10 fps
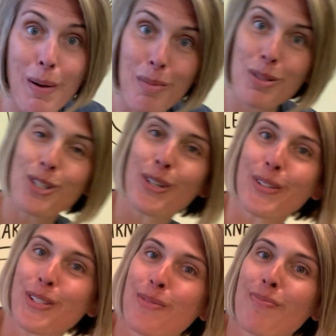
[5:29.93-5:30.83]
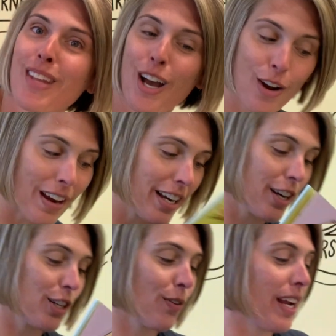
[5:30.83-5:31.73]
Publishers. All right,
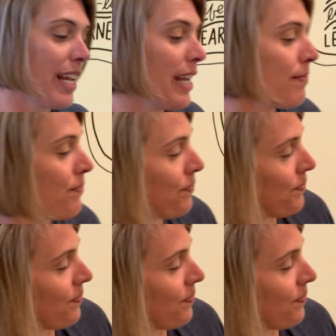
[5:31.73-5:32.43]
are you ready?